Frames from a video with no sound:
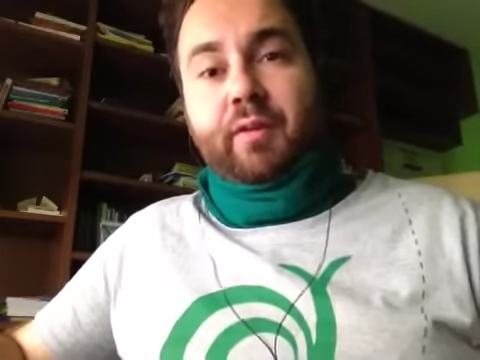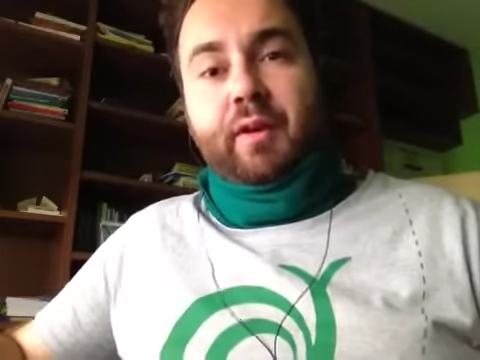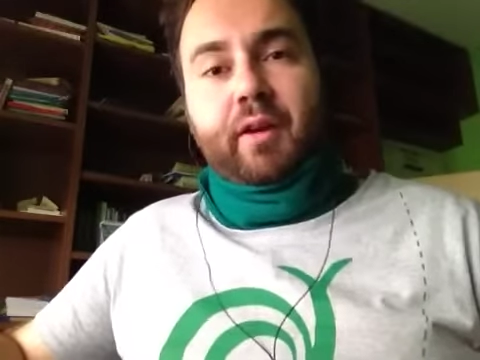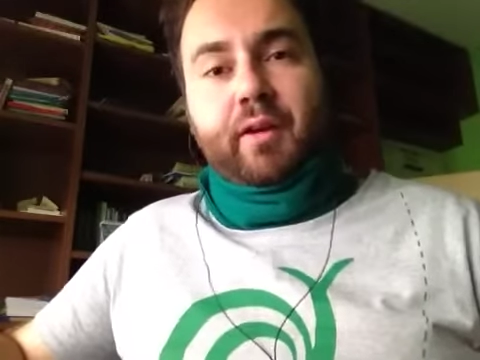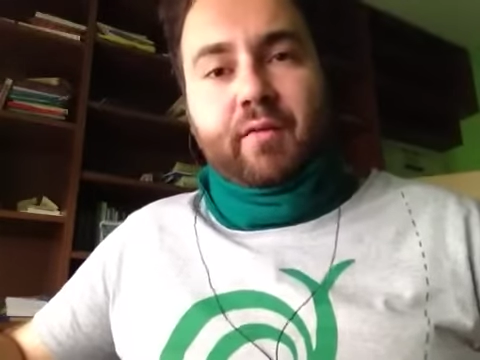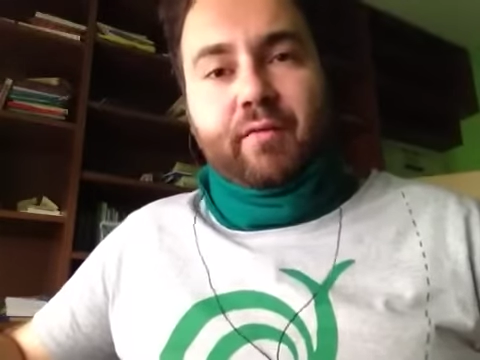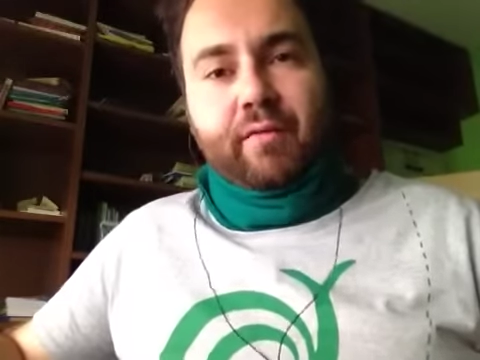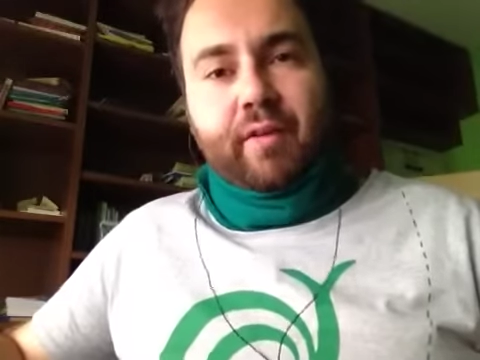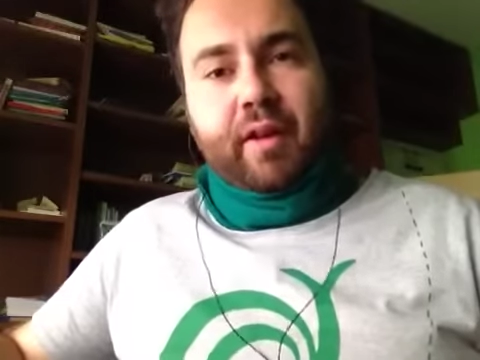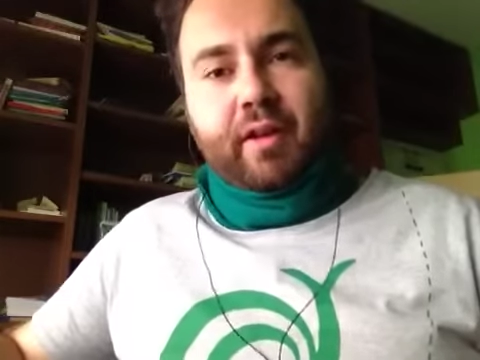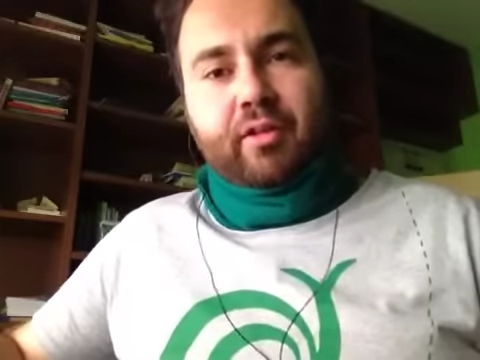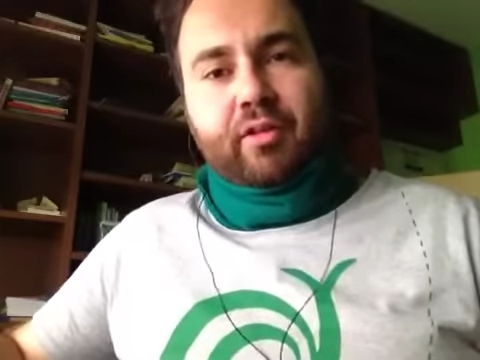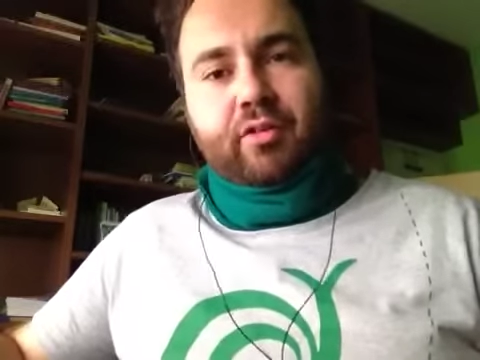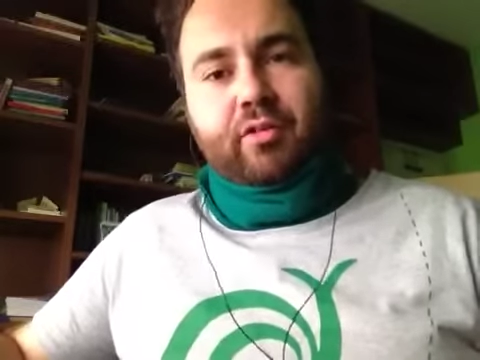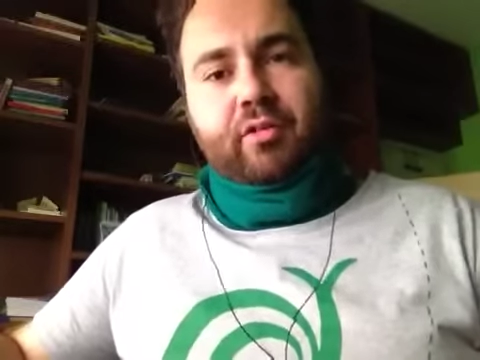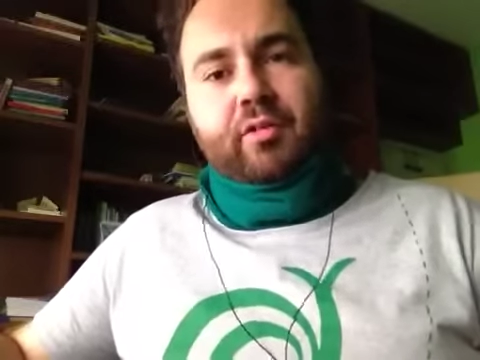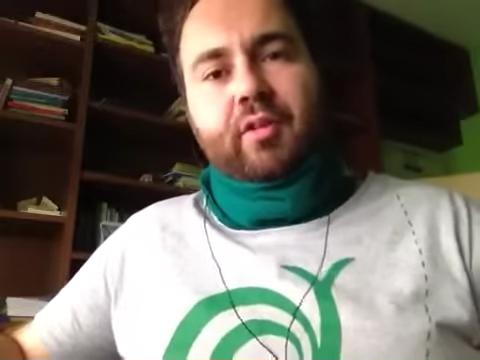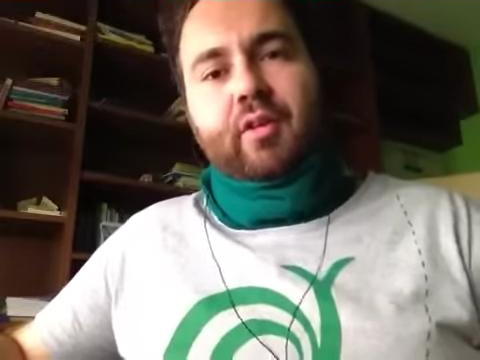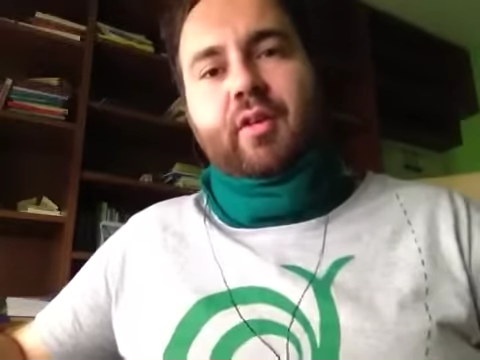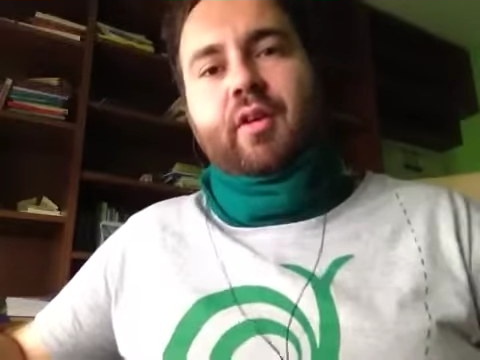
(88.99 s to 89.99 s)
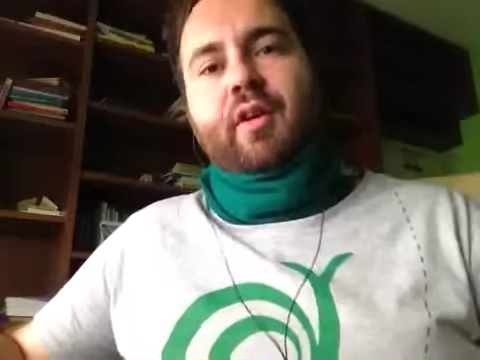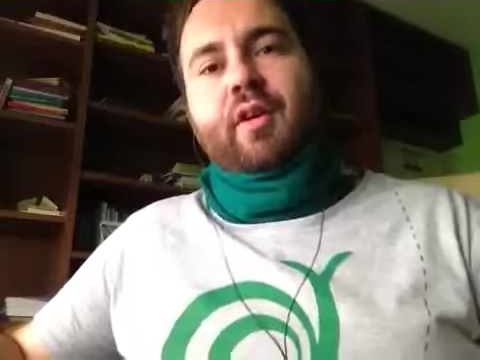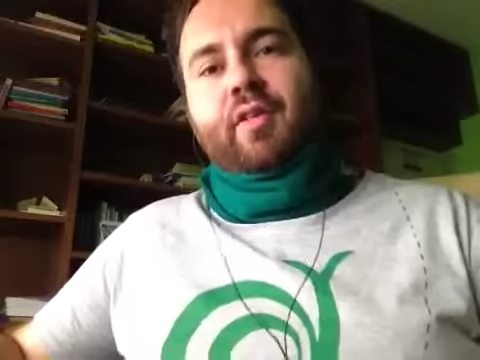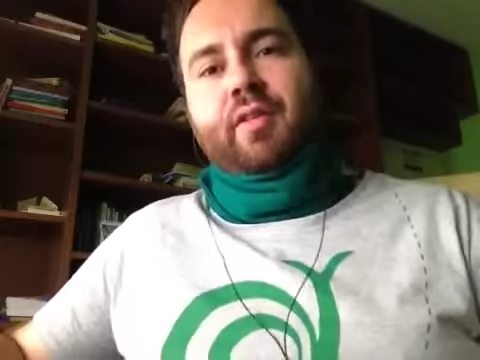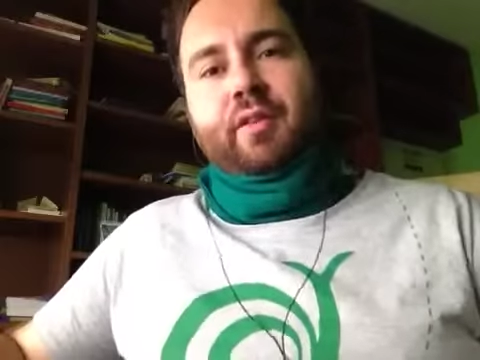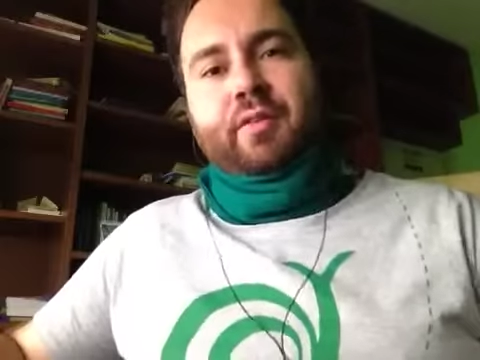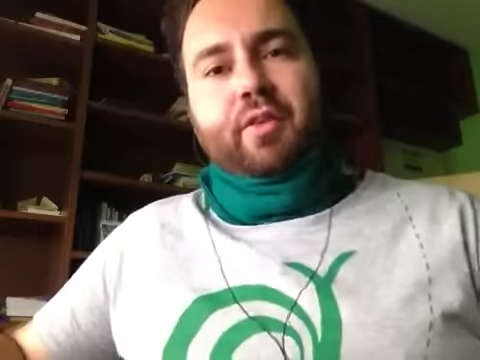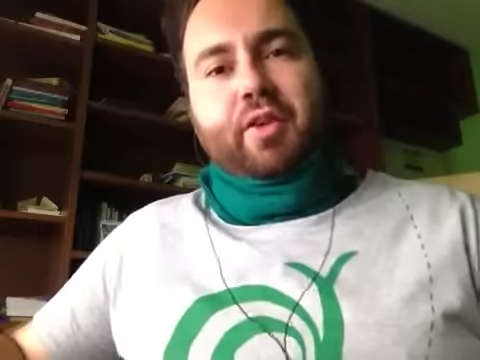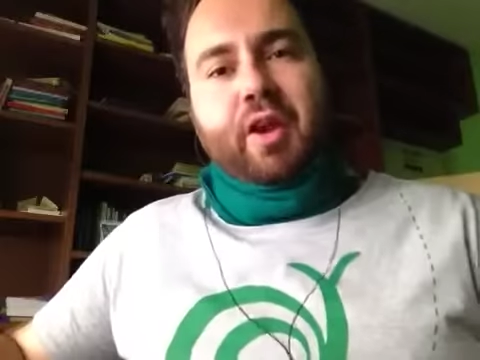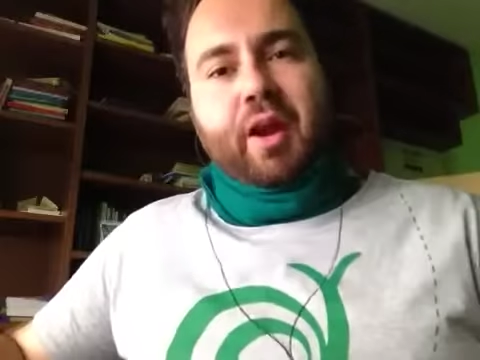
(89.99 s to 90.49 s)
innovation
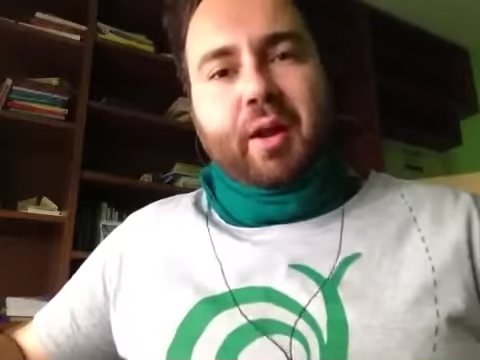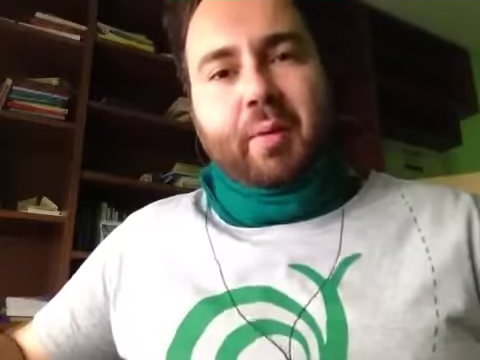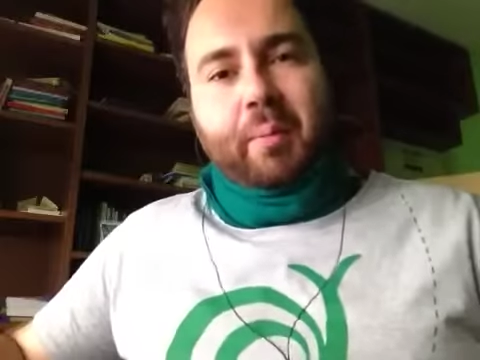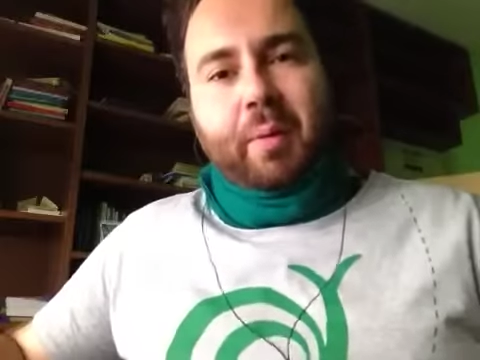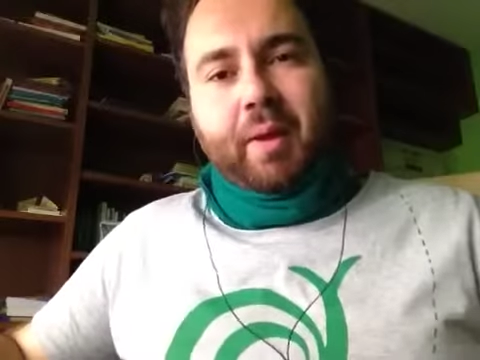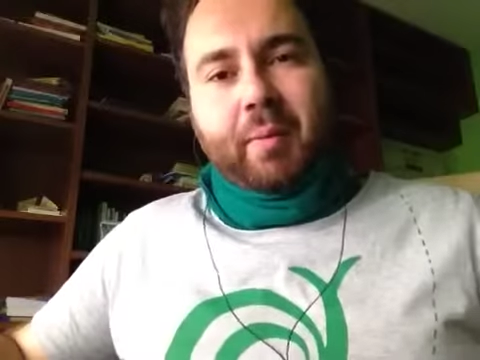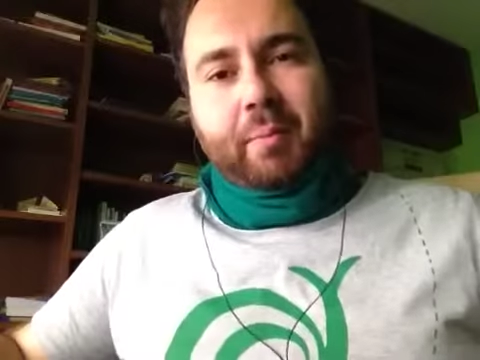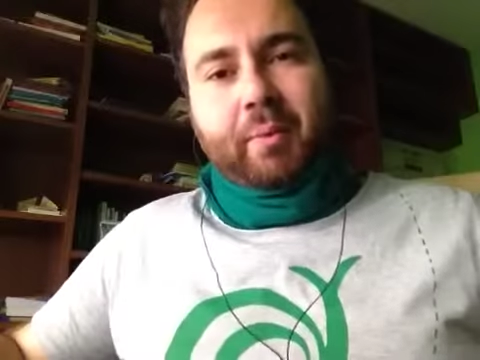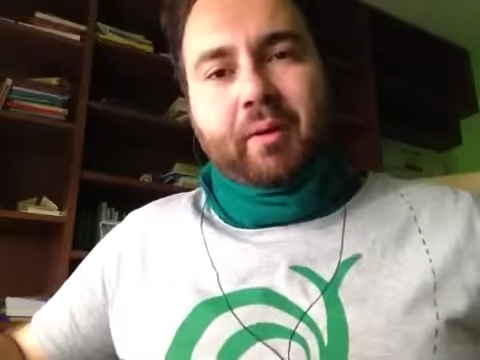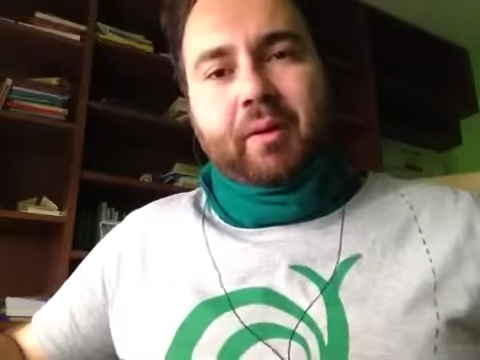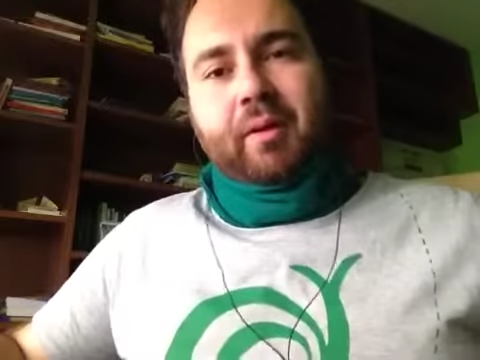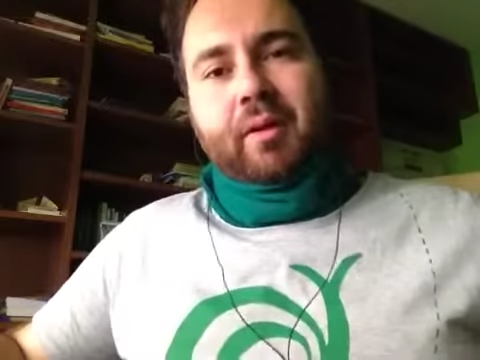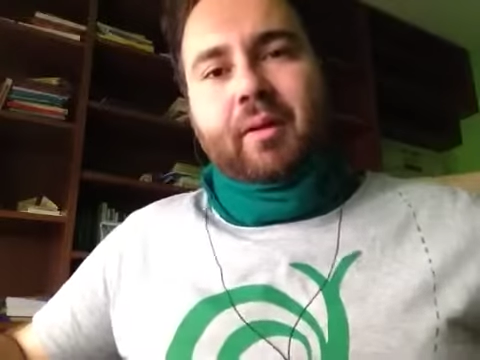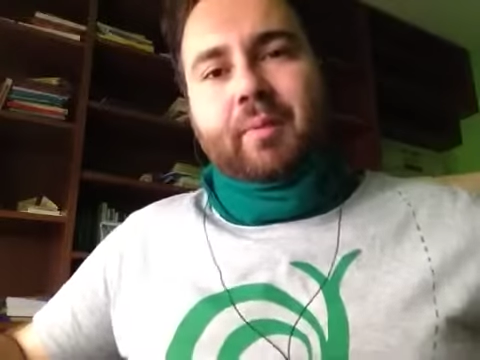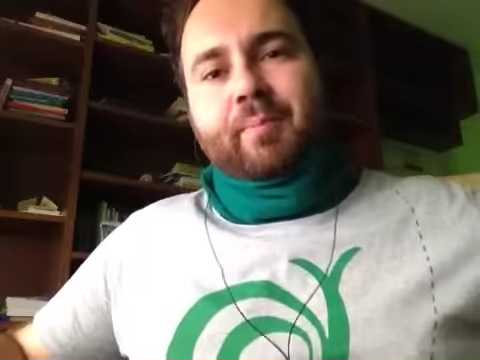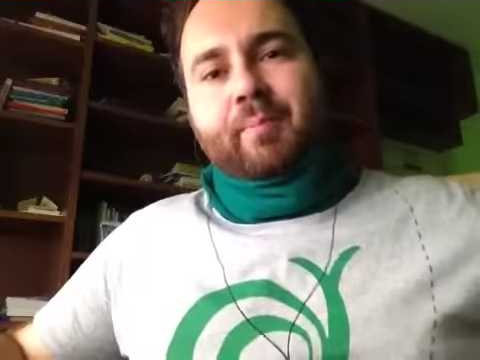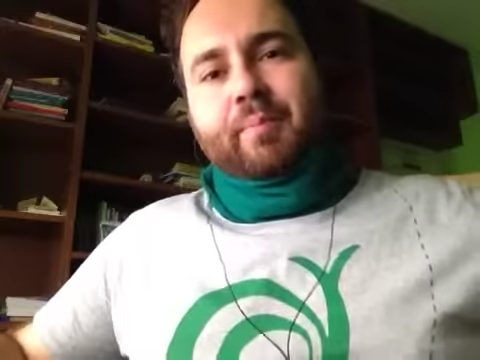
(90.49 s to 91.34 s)
that the young people